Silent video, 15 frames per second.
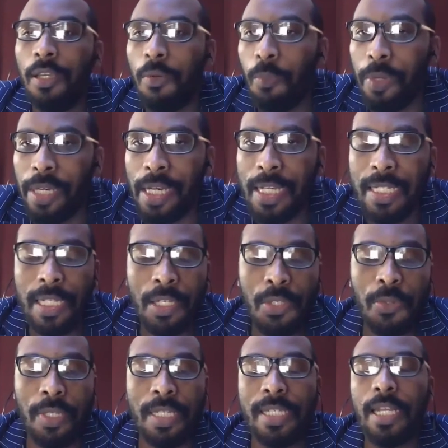We're listening
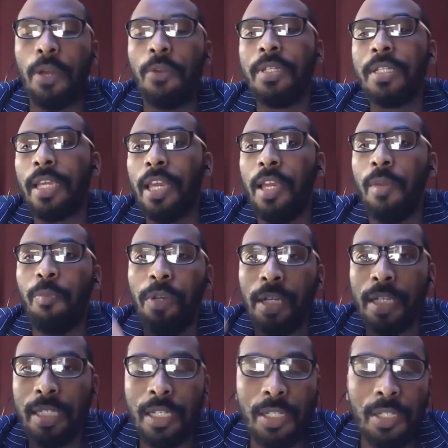to the soundscape, we're
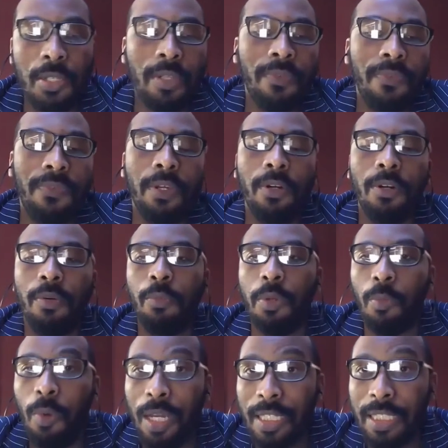listening to the film, we're
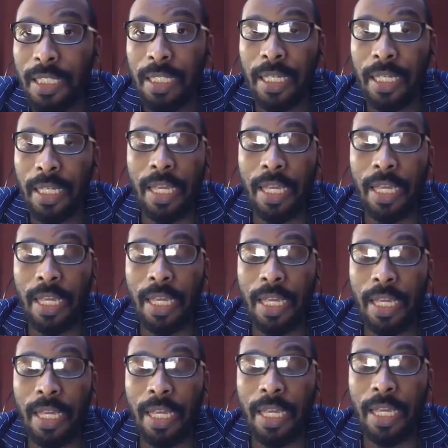watching everything
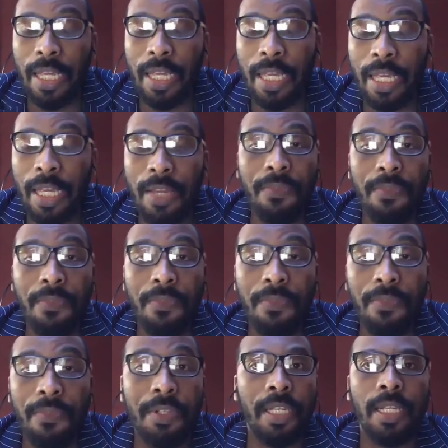that's actually
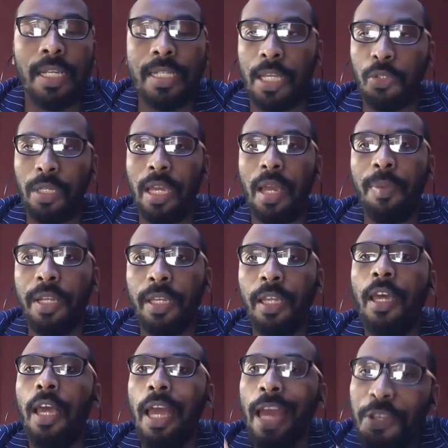happening, and you're
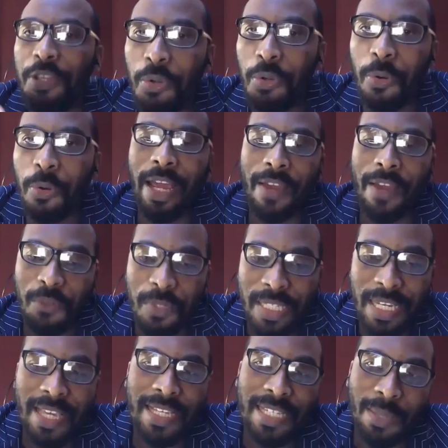gonna have to take
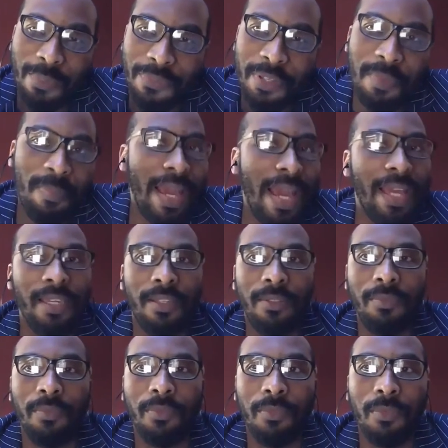some feedback,
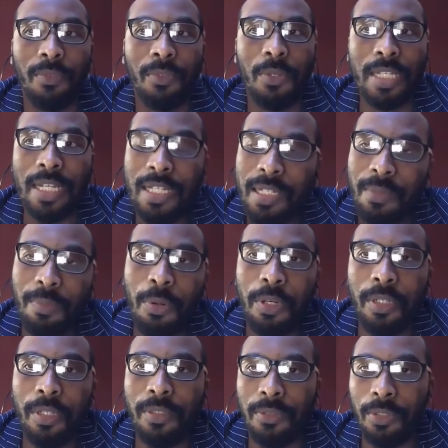because that is
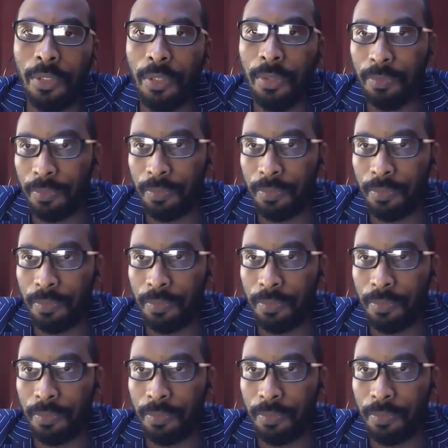important, you know?